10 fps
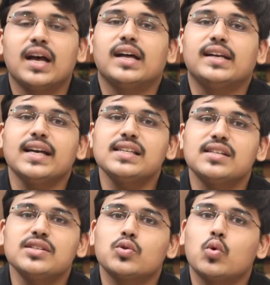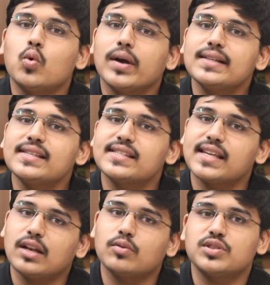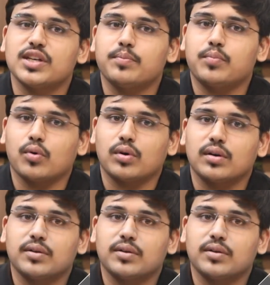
Next is, who can sell on GeM portal?